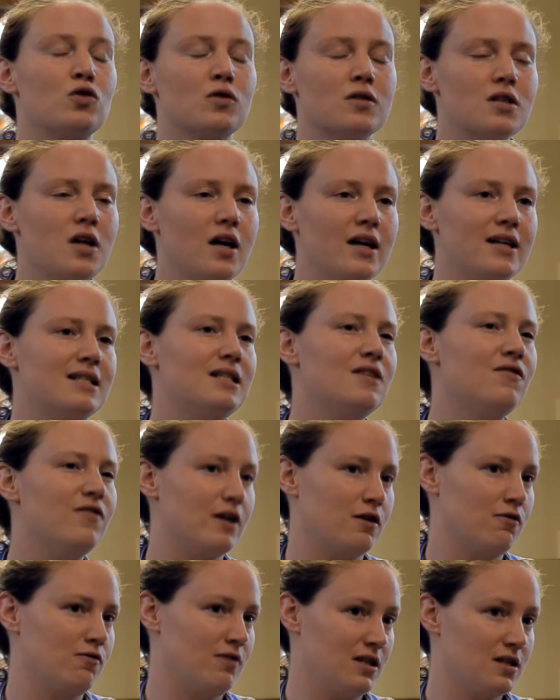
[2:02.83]

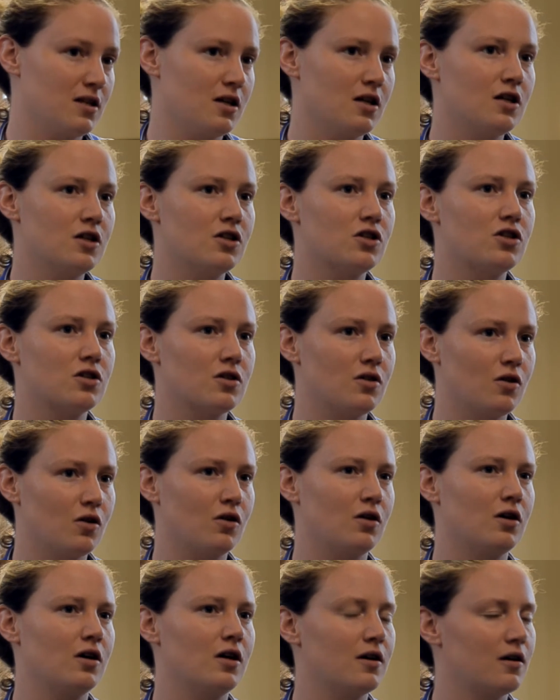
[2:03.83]
scientific research
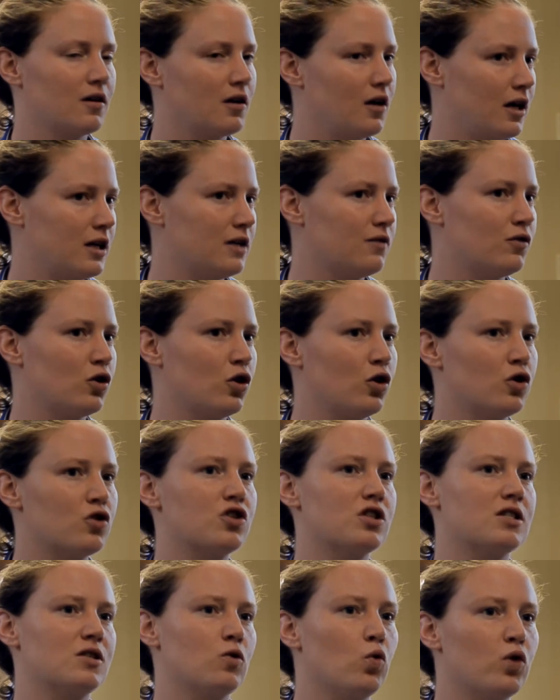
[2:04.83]
kind of on
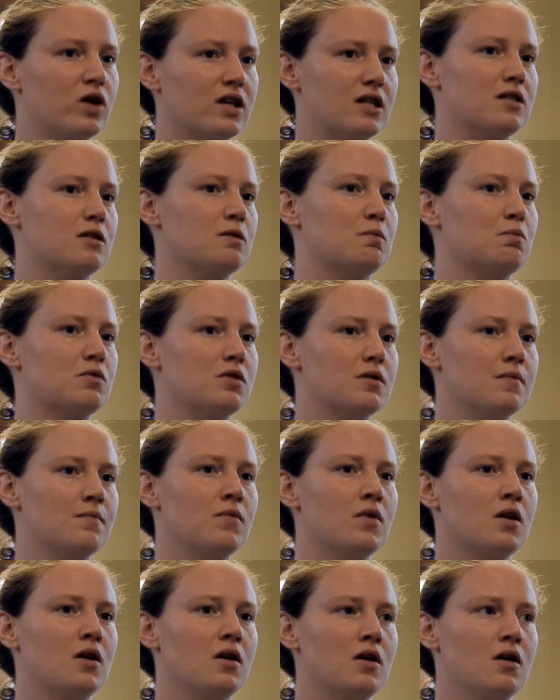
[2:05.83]
conscious organisms,
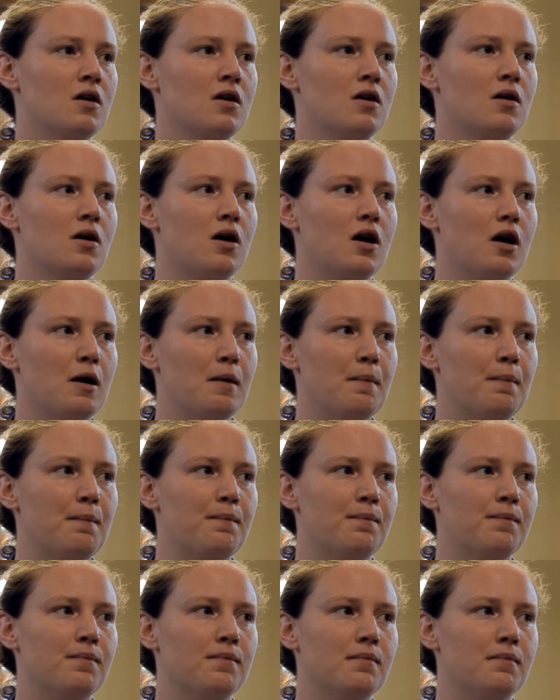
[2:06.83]

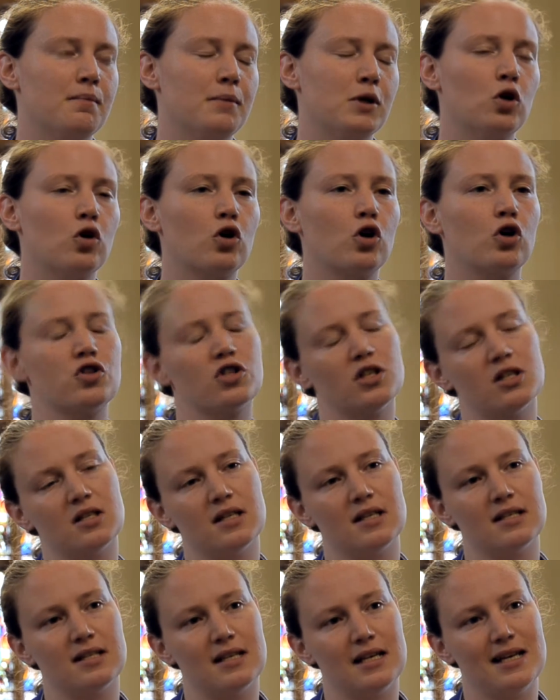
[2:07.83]
but not
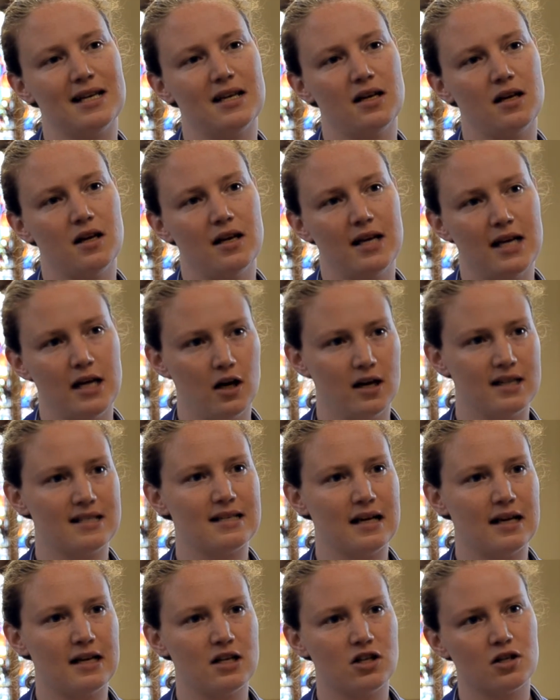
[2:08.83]
consciousness in
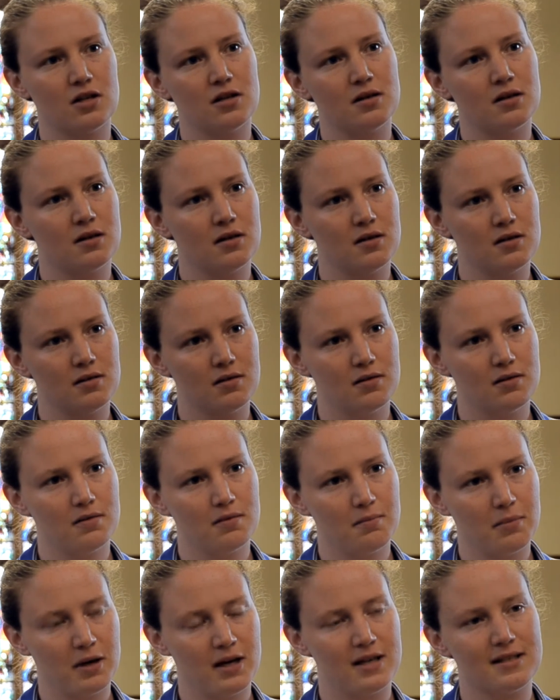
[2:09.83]
isolation
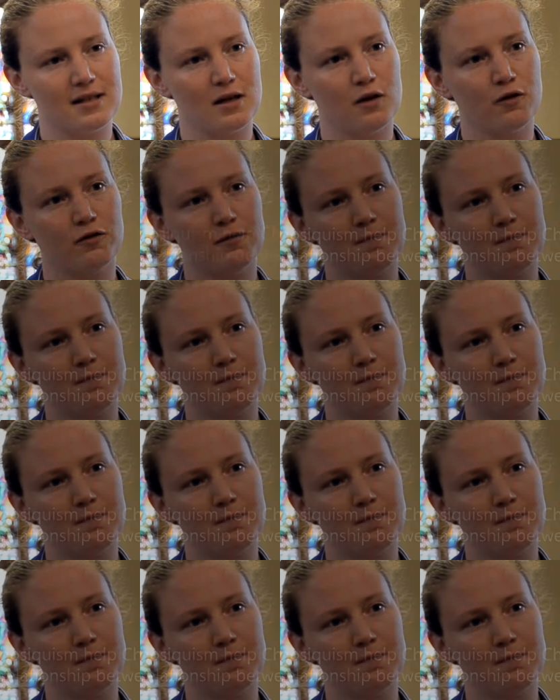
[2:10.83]
by itself.